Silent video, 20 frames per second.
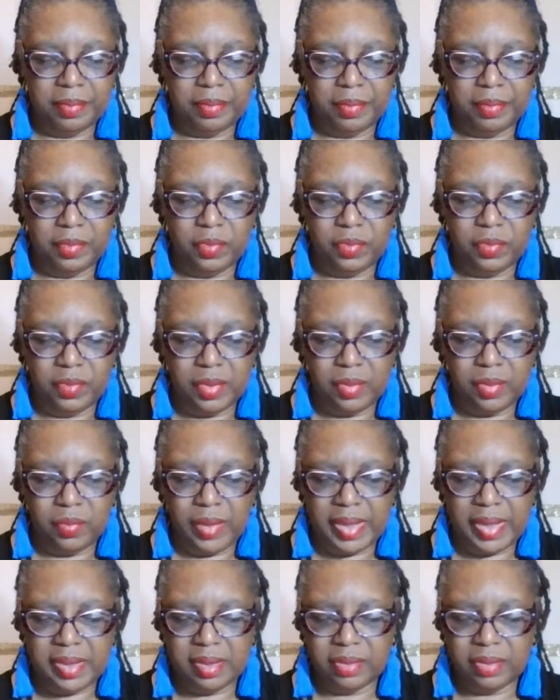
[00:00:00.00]

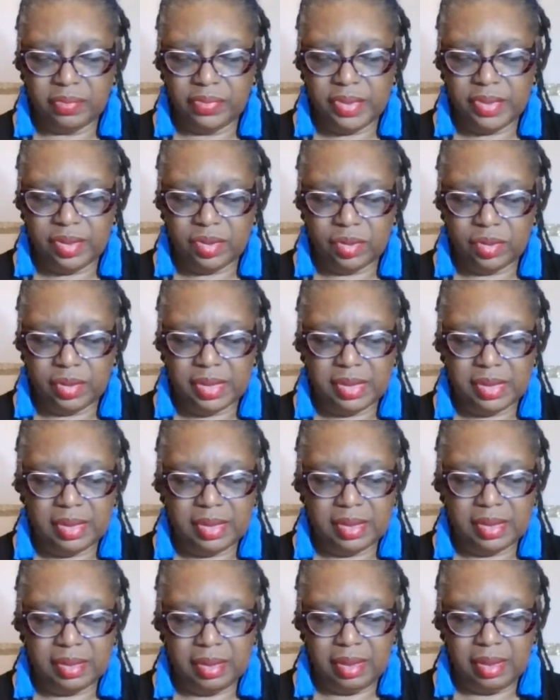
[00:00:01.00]
wasting
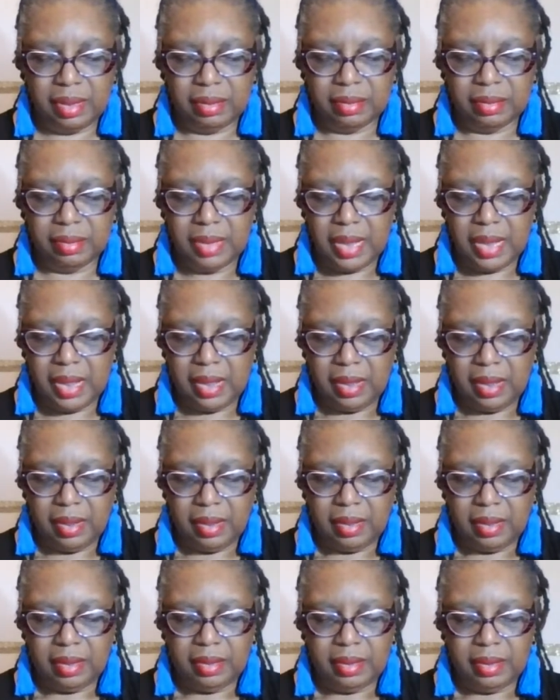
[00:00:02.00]
resources,
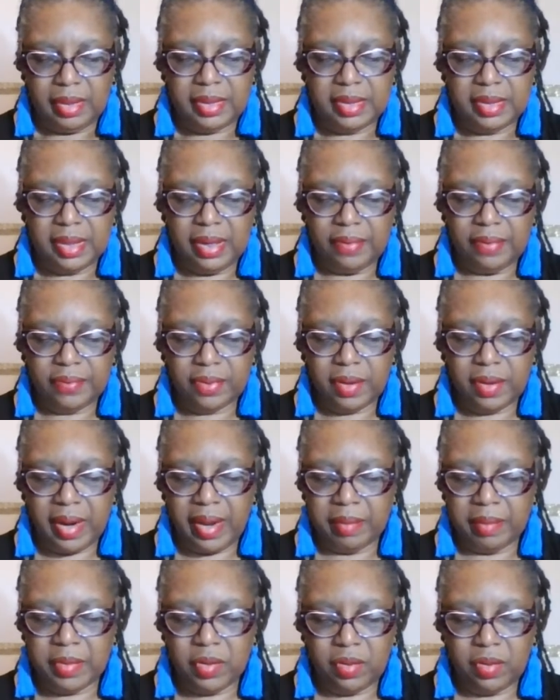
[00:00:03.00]
there's enough
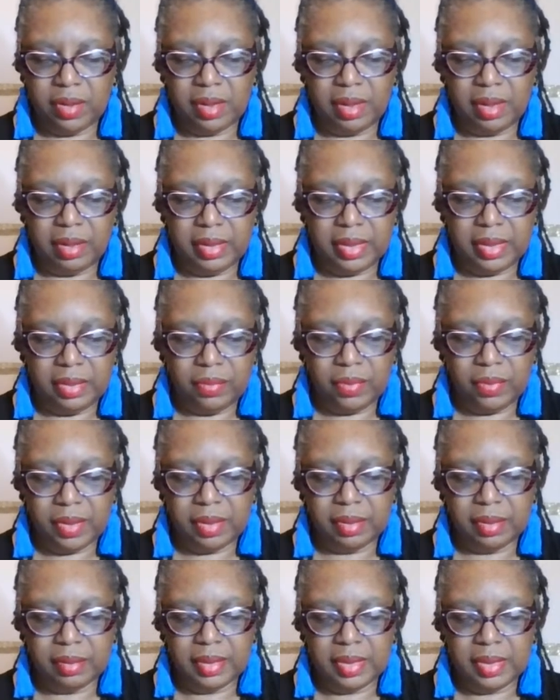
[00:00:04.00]
crime going on in the
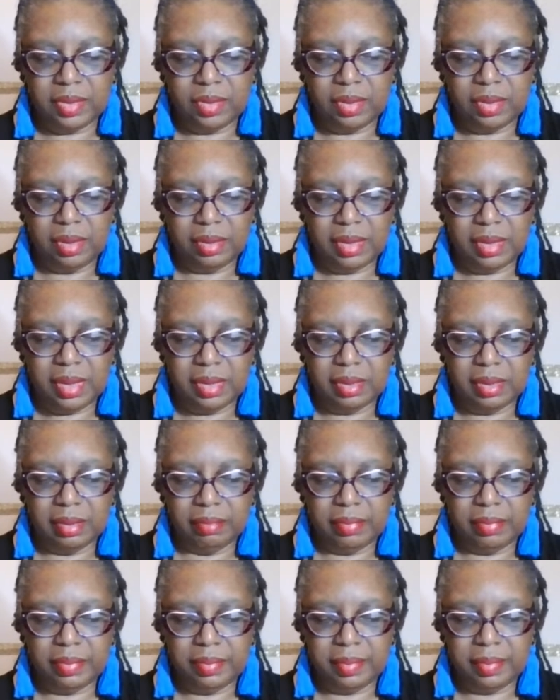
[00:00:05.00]
world that you don't need to
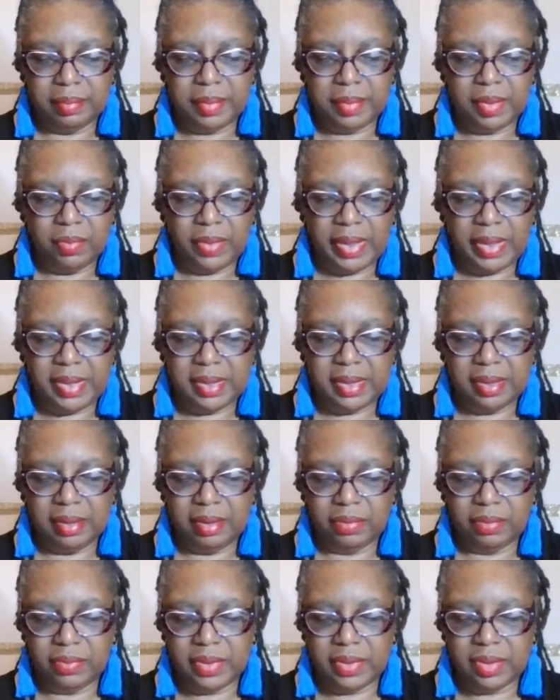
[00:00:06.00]
be wasting
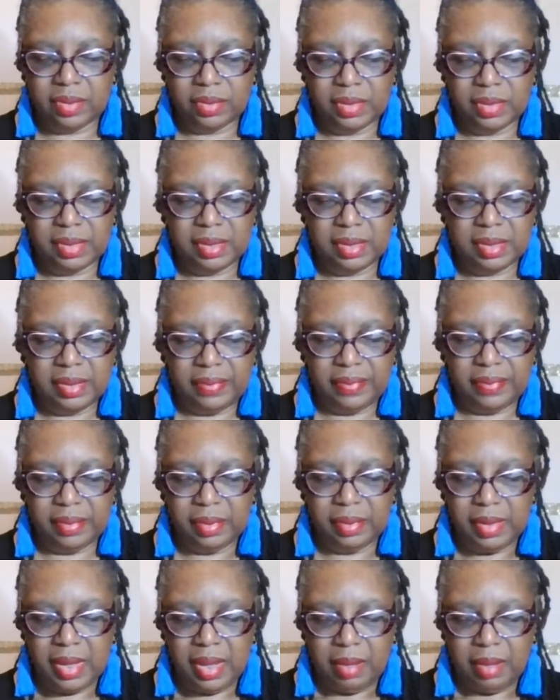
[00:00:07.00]
the resources of the
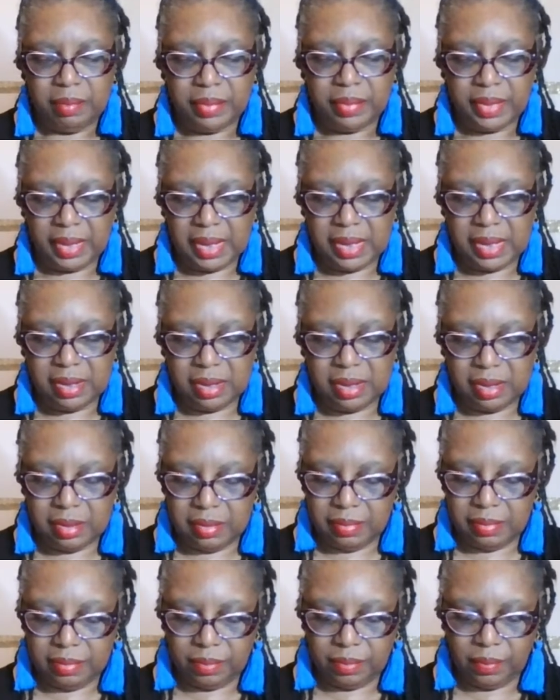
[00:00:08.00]
police
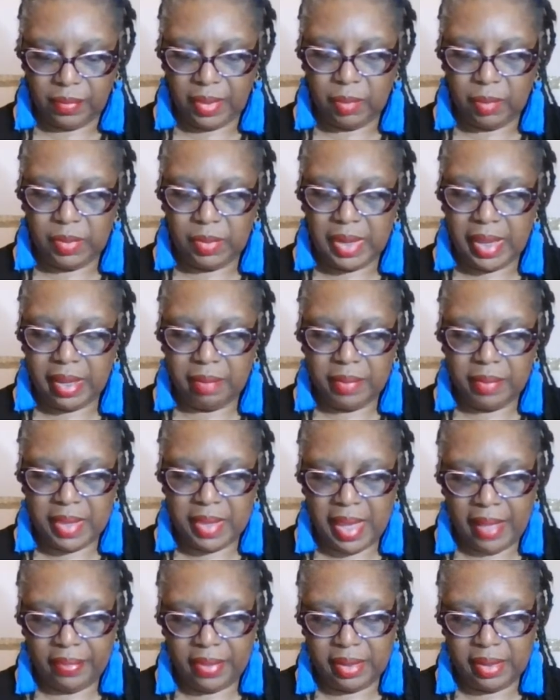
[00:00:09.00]
when they could be
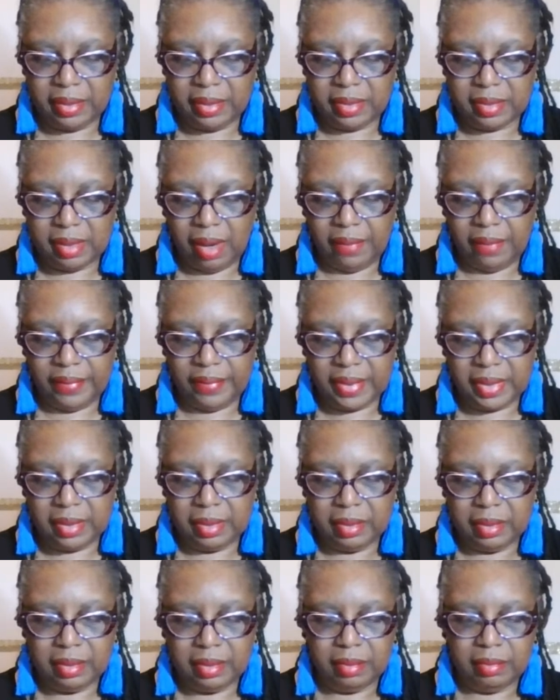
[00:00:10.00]
out there solving
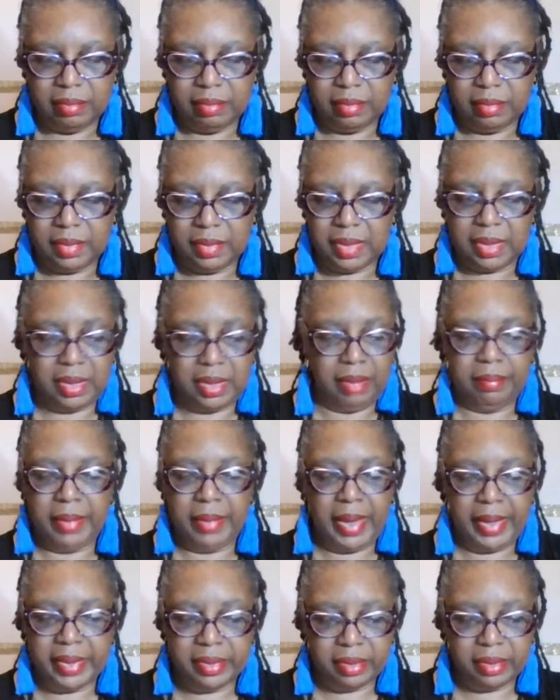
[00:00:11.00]

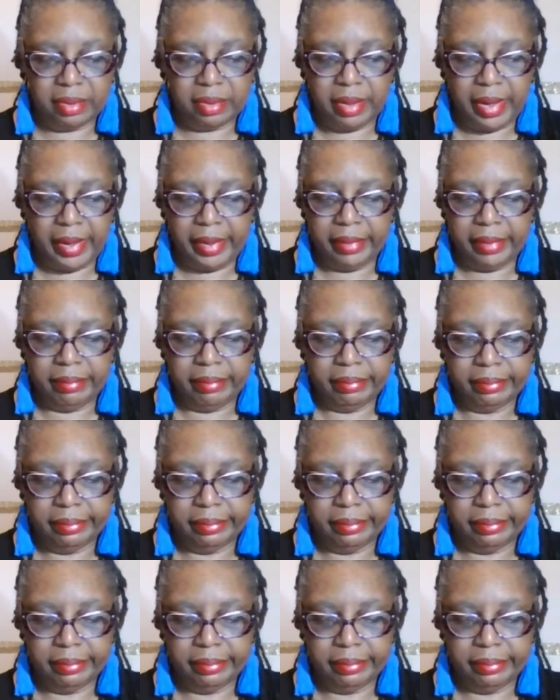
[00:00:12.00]
somebody's crime.